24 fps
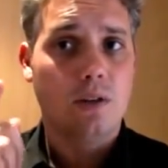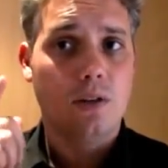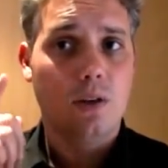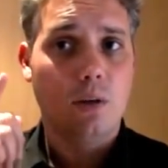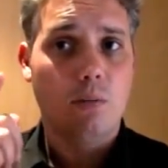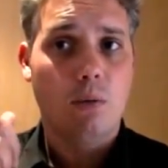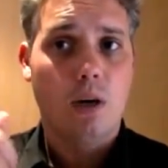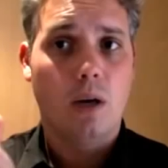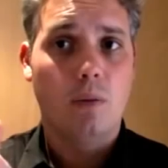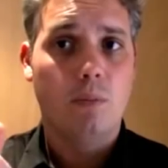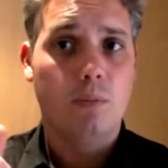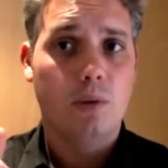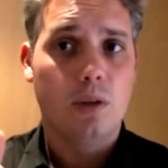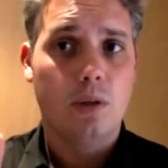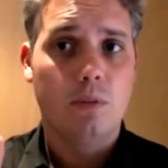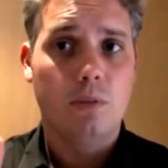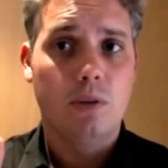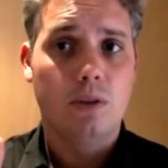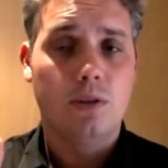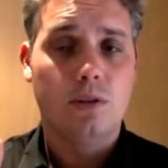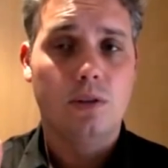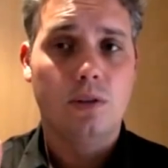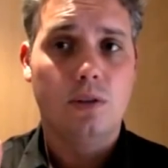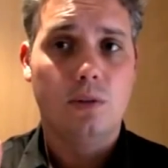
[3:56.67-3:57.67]
Do you mind putting
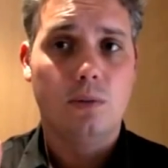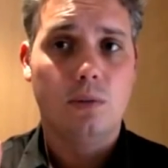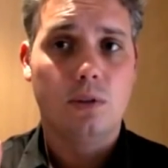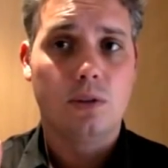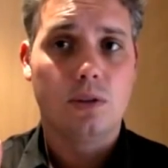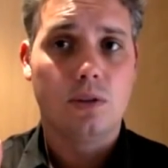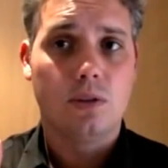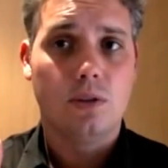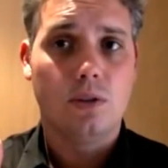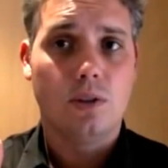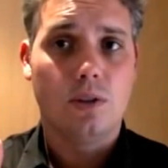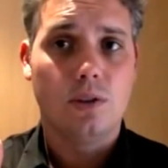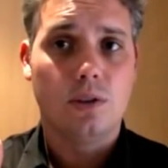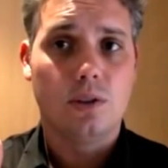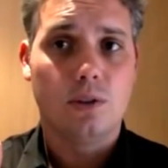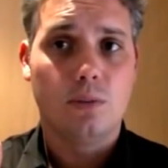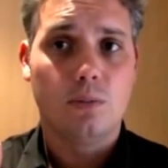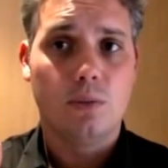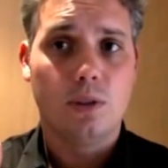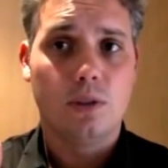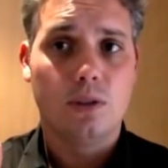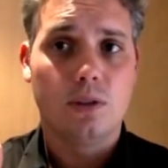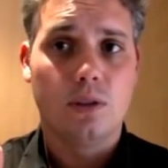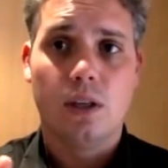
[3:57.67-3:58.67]
me through to Mr. John
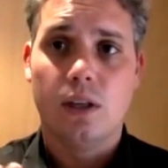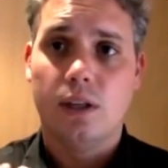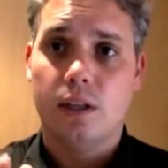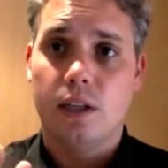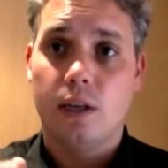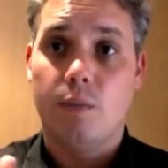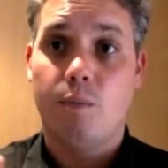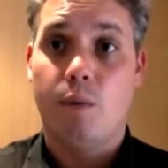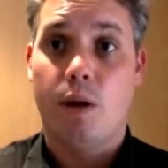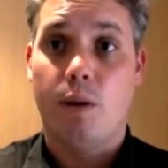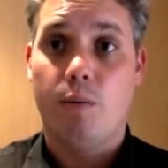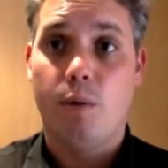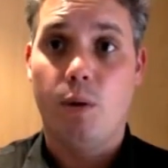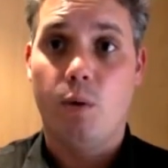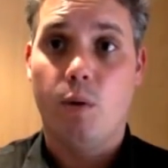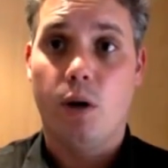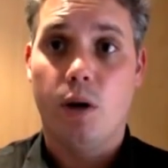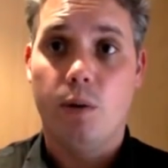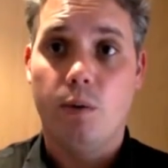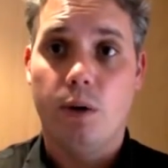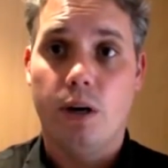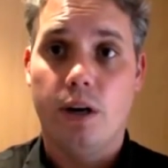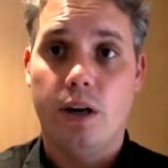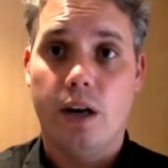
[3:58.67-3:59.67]
Smith?" That may be
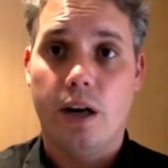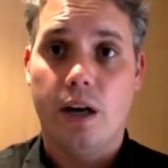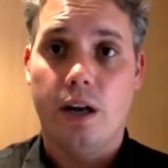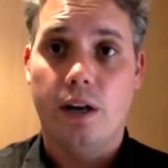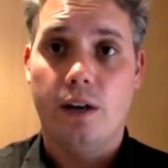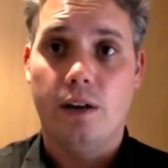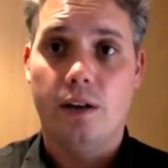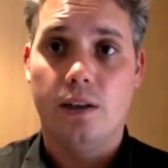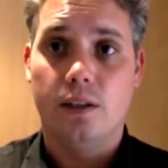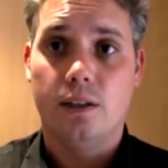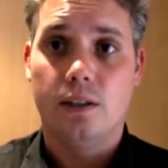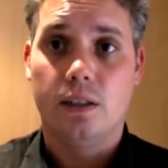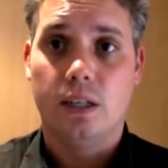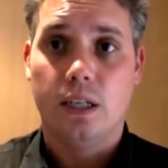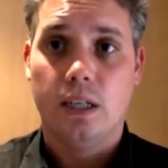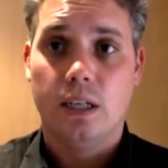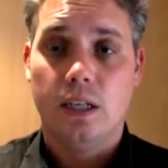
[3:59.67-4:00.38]
one way to handle it.